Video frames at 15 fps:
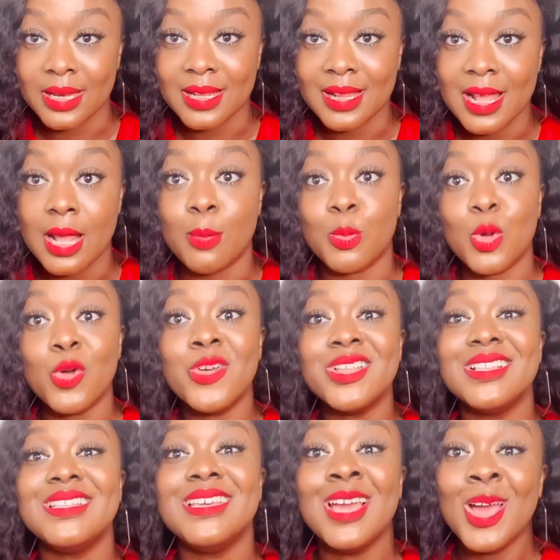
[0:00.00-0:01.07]
I'm
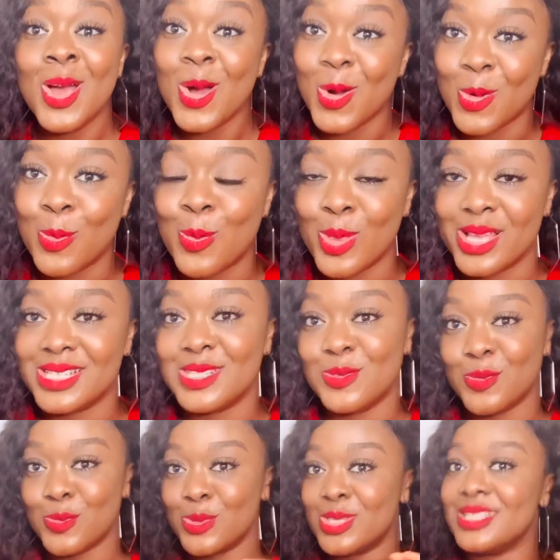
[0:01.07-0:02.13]
currently homeless. If you've
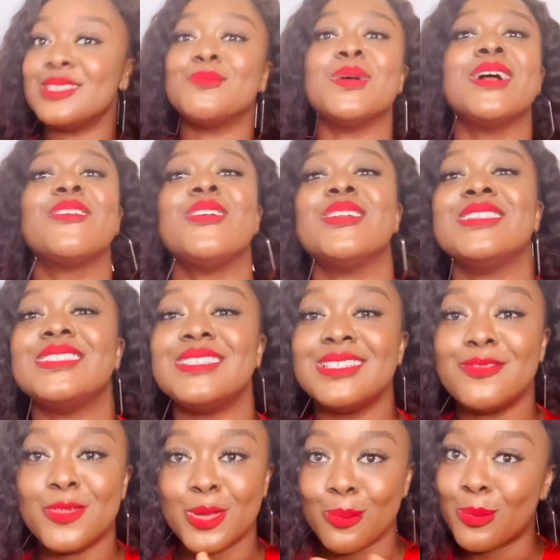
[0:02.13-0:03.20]
noticed, the background is
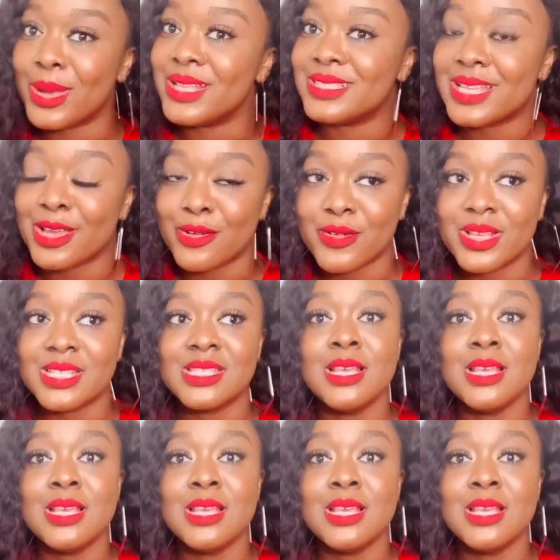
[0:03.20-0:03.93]
different, but I digress.